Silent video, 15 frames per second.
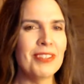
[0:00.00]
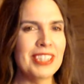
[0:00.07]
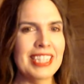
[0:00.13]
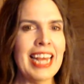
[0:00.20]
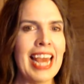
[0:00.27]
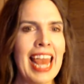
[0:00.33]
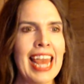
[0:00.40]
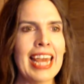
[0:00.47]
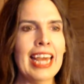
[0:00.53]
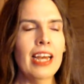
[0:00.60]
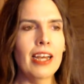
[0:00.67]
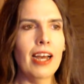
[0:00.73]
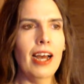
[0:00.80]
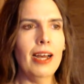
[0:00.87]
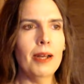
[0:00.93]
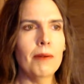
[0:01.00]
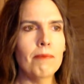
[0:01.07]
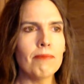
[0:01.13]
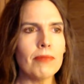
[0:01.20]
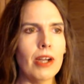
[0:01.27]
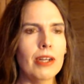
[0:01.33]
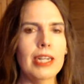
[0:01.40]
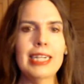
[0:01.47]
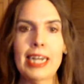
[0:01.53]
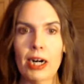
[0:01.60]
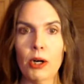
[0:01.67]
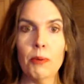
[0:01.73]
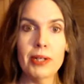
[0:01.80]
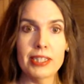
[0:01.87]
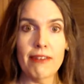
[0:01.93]
for today um, on a
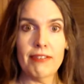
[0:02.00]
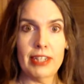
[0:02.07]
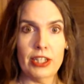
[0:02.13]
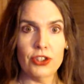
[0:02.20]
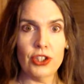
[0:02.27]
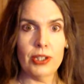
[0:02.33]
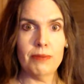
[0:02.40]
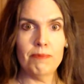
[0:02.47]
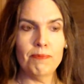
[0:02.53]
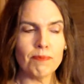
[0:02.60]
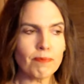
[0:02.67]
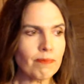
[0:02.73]
narrower definition.